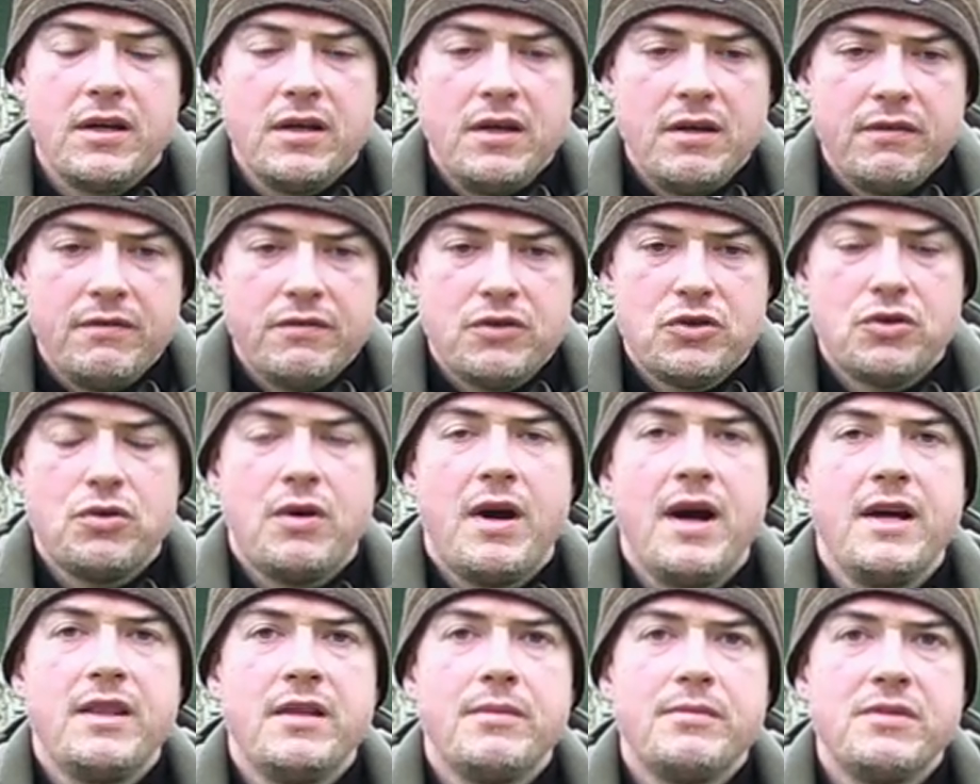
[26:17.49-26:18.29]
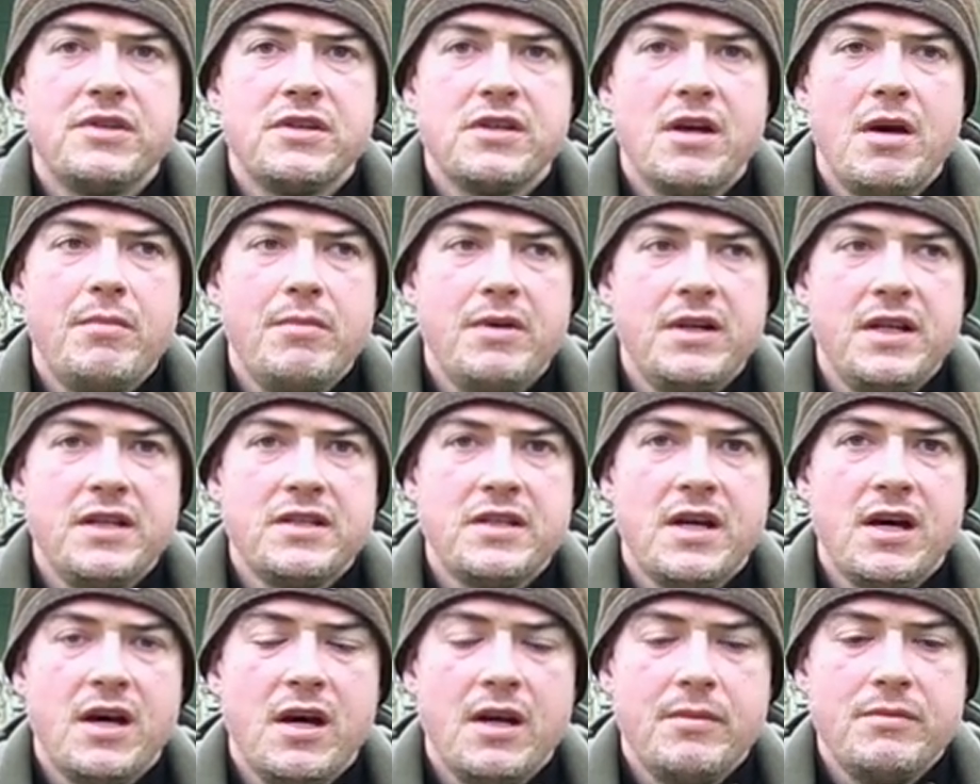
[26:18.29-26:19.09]
You've tried them so many
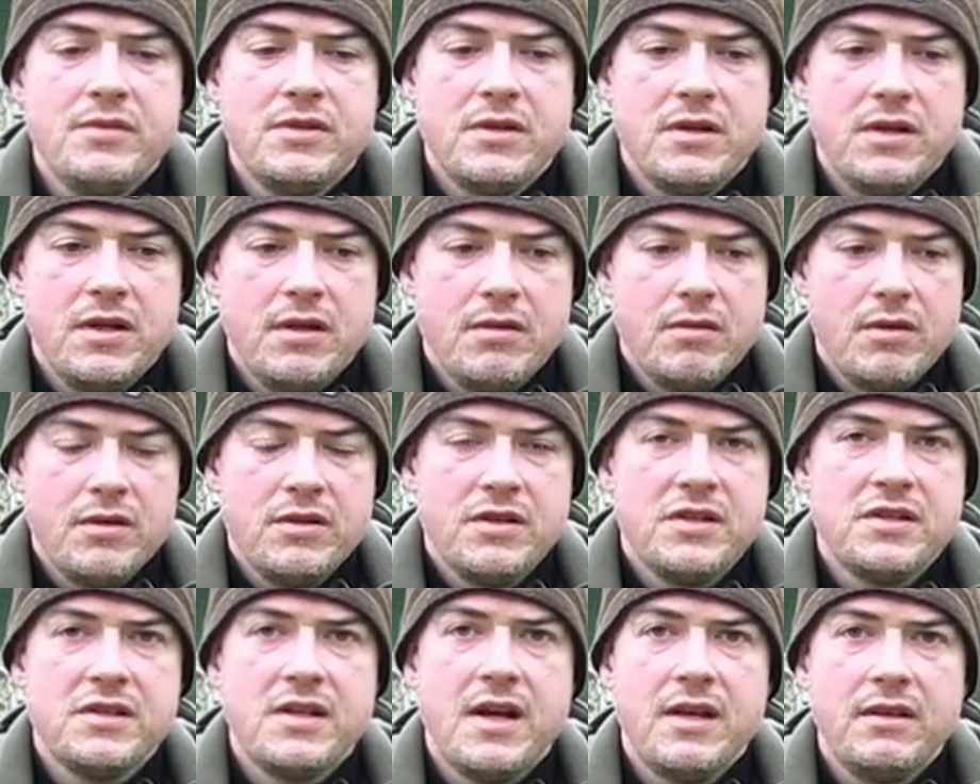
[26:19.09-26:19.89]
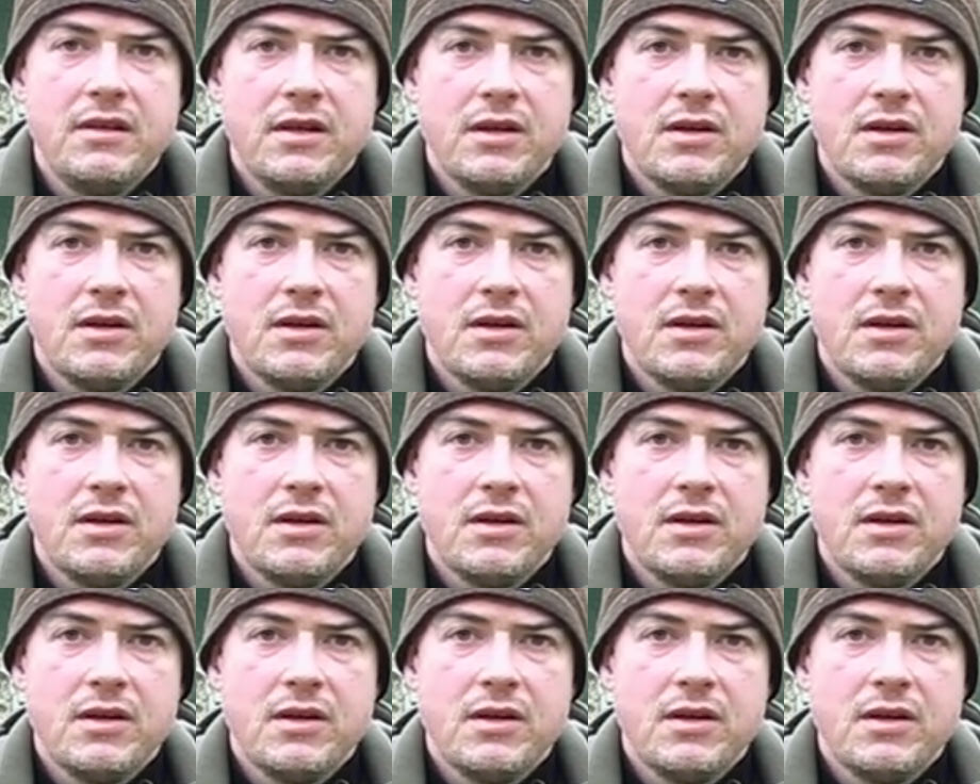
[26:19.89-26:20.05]
times that you understand